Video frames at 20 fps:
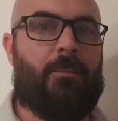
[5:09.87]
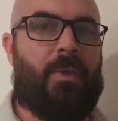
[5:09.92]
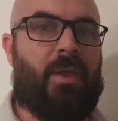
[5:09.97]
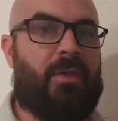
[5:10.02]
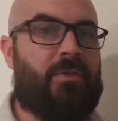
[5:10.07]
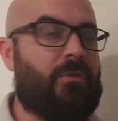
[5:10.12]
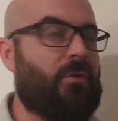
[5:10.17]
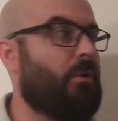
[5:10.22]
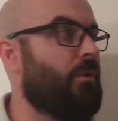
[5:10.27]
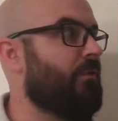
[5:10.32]

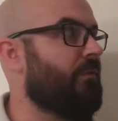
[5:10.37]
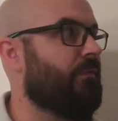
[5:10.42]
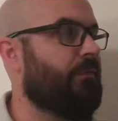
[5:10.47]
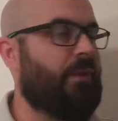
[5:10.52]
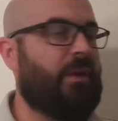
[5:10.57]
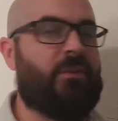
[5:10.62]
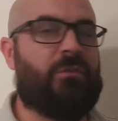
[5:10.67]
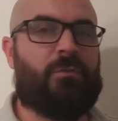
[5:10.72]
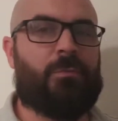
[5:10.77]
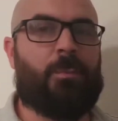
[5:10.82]
either on
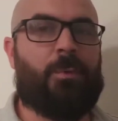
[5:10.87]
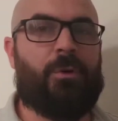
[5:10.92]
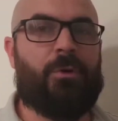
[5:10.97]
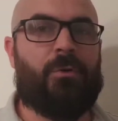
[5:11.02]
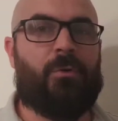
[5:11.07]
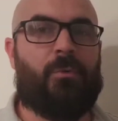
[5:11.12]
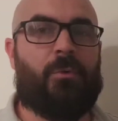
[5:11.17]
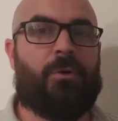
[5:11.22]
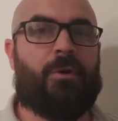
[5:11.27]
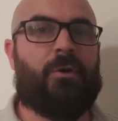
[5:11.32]

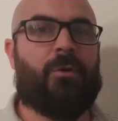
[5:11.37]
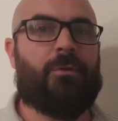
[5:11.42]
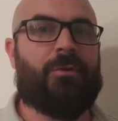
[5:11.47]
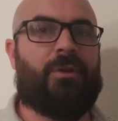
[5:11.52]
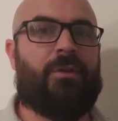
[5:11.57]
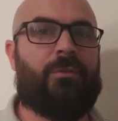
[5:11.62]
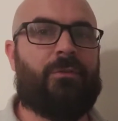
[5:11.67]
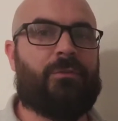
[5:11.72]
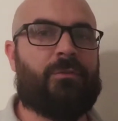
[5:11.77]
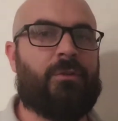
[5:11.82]
Facebook or on
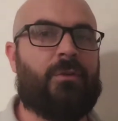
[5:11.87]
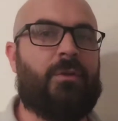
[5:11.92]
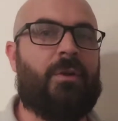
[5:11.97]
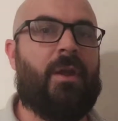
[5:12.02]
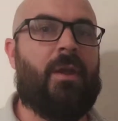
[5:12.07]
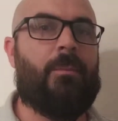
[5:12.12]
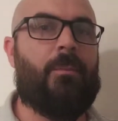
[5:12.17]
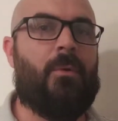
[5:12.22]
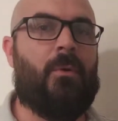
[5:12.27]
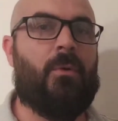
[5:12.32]

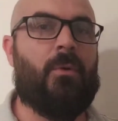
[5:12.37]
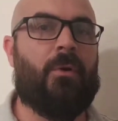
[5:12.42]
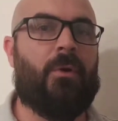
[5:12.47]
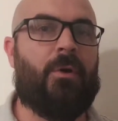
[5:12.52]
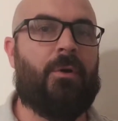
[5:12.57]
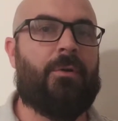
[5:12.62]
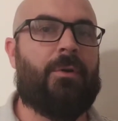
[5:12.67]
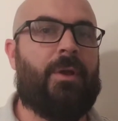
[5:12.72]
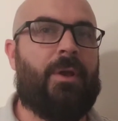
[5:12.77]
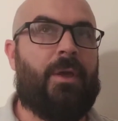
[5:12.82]
Instagram or
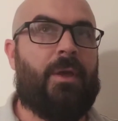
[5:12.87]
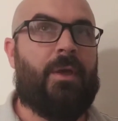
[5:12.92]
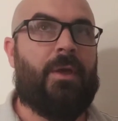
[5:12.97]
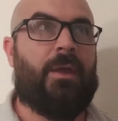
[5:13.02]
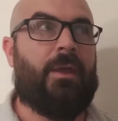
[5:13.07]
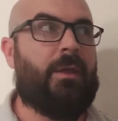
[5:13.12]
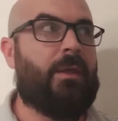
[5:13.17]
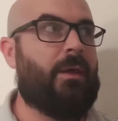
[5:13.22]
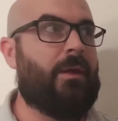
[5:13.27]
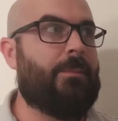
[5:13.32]
on
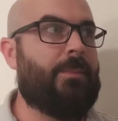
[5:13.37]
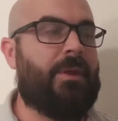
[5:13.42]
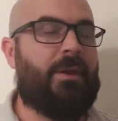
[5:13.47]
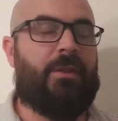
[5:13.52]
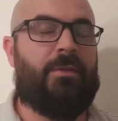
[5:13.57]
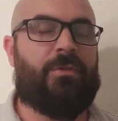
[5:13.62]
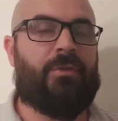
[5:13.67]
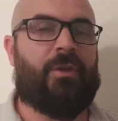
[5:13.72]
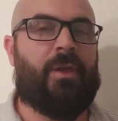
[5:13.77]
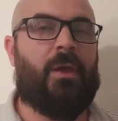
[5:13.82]

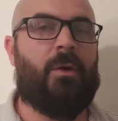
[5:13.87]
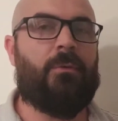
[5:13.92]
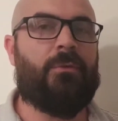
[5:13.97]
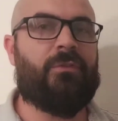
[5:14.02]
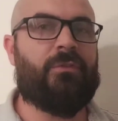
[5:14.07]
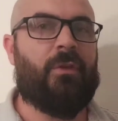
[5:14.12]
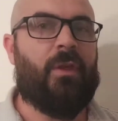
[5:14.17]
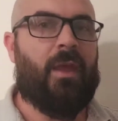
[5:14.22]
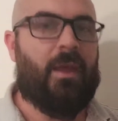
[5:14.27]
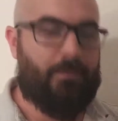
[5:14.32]
anything
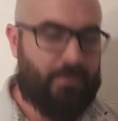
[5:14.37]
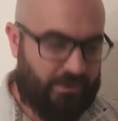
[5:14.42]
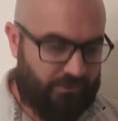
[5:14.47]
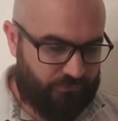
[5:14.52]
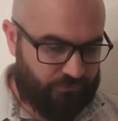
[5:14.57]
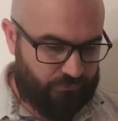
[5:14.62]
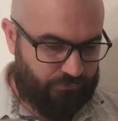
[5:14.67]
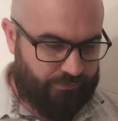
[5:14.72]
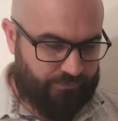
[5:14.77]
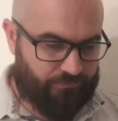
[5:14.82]
else. And
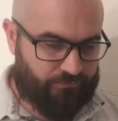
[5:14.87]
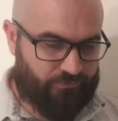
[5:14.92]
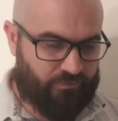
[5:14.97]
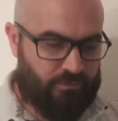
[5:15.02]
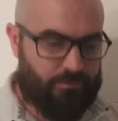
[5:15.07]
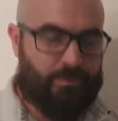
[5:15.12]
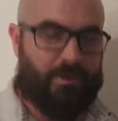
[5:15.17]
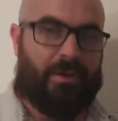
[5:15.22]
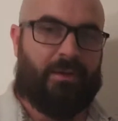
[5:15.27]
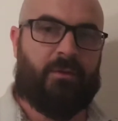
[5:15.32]
make sure you
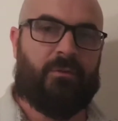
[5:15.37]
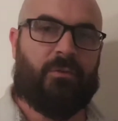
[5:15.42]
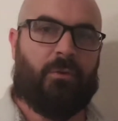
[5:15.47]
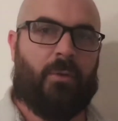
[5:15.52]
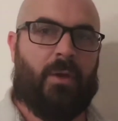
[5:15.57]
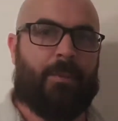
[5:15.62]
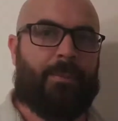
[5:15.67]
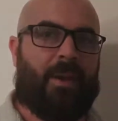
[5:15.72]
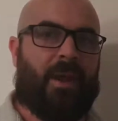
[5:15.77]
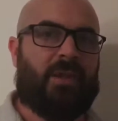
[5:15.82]
send them a link
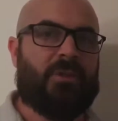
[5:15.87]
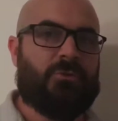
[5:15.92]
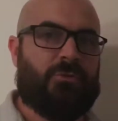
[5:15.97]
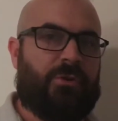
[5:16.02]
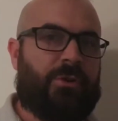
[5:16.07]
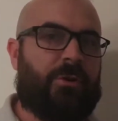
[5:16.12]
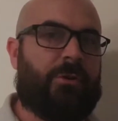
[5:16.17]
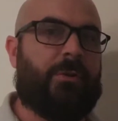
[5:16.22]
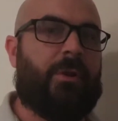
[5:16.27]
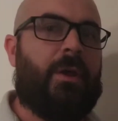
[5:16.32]
to our
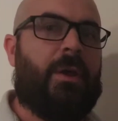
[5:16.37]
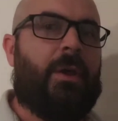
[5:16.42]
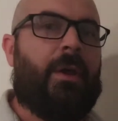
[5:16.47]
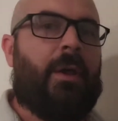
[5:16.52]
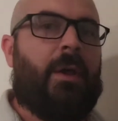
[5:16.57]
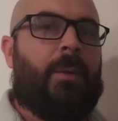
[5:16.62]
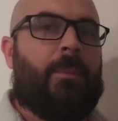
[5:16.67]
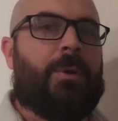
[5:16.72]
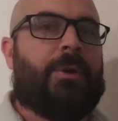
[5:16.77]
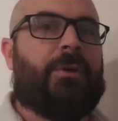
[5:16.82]
Patreon,
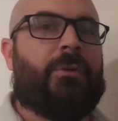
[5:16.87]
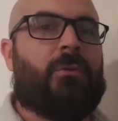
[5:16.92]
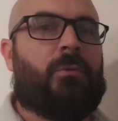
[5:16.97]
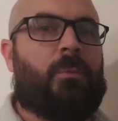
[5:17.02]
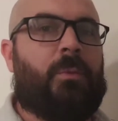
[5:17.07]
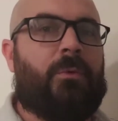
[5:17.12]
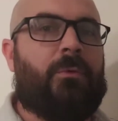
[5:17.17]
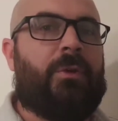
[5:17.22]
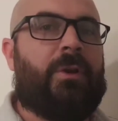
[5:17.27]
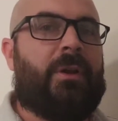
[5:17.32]

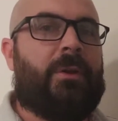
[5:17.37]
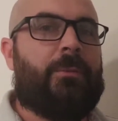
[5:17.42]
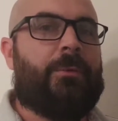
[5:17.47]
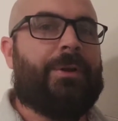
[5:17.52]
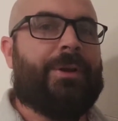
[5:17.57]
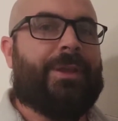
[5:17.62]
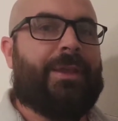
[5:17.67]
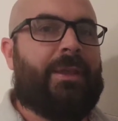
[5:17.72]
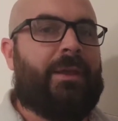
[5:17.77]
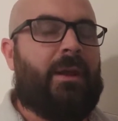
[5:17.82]
because we really
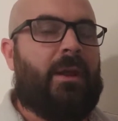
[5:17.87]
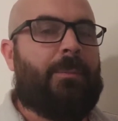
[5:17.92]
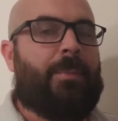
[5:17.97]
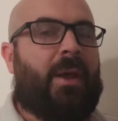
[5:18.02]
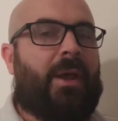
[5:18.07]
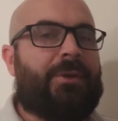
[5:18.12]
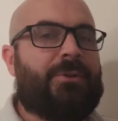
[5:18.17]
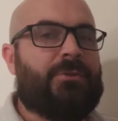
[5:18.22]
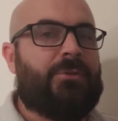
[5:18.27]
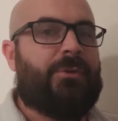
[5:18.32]
want to get our
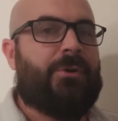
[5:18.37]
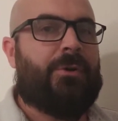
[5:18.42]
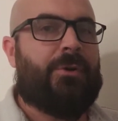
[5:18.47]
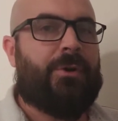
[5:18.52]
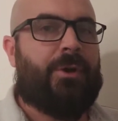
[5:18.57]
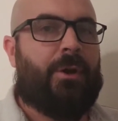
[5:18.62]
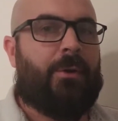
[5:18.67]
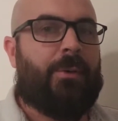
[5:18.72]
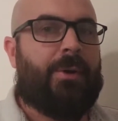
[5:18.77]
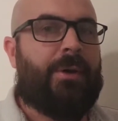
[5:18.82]

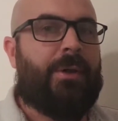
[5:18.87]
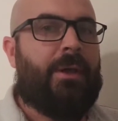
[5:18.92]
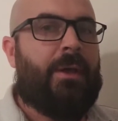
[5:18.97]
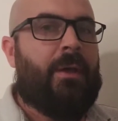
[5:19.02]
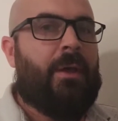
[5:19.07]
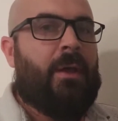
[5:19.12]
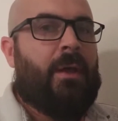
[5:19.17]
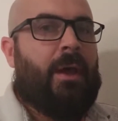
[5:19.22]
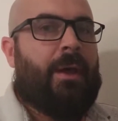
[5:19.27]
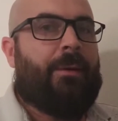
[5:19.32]
Patreon going
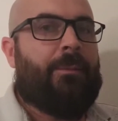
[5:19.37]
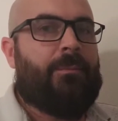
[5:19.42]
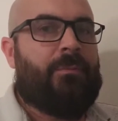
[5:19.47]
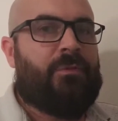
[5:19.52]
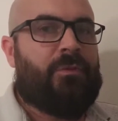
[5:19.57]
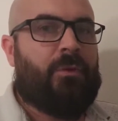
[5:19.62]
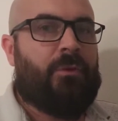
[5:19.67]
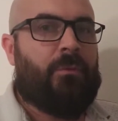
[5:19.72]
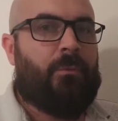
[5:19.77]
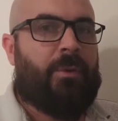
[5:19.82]

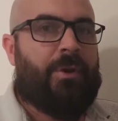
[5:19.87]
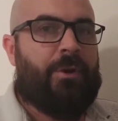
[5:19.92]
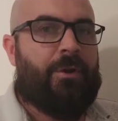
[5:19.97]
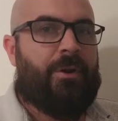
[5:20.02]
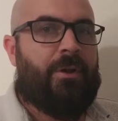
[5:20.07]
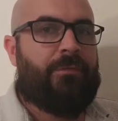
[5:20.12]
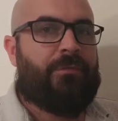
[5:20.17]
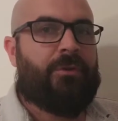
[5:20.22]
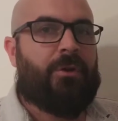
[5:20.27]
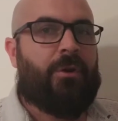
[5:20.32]
so that we
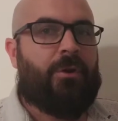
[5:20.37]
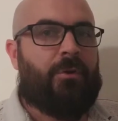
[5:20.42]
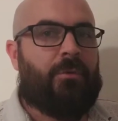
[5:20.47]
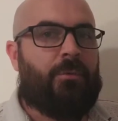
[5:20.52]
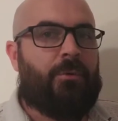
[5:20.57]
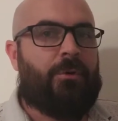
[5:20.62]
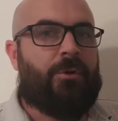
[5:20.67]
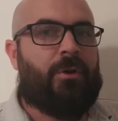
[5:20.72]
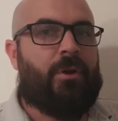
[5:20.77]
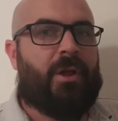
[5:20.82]
don't have to go to
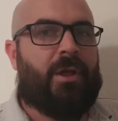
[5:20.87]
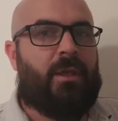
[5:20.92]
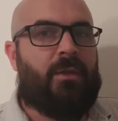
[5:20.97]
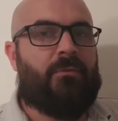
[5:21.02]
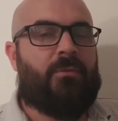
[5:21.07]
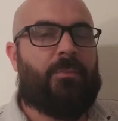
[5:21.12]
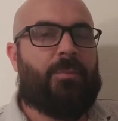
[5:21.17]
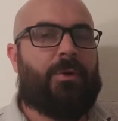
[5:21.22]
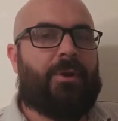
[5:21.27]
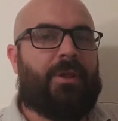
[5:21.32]
work like
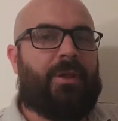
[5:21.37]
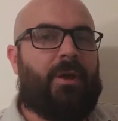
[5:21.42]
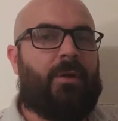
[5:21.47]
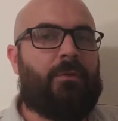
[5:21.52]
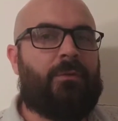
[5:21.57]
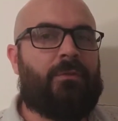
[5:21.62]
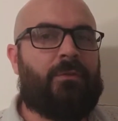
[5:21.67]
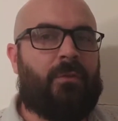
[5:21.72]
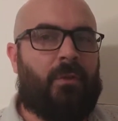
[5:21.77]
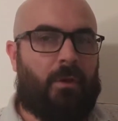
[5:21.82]
everybody
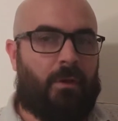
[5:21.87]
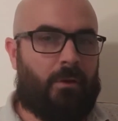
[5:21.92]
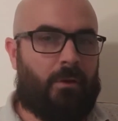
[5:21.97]
else.